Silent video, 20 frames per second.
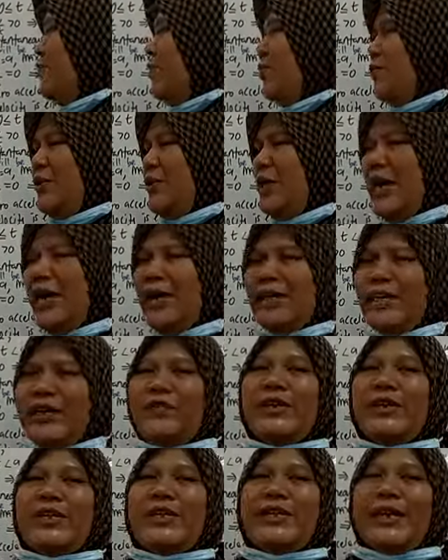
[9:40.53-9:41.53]
we are
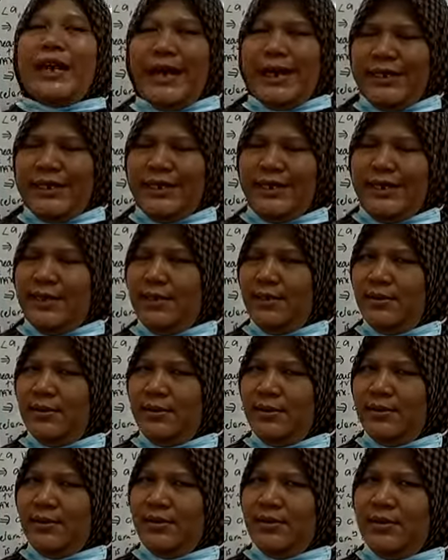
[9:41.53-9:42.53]
given s
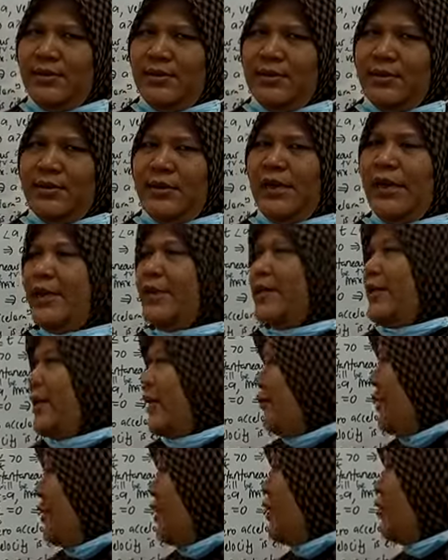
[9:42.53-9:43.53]
and then
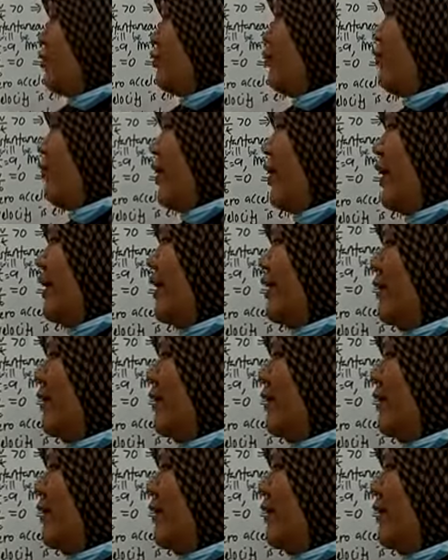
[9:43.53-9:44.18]
we need to find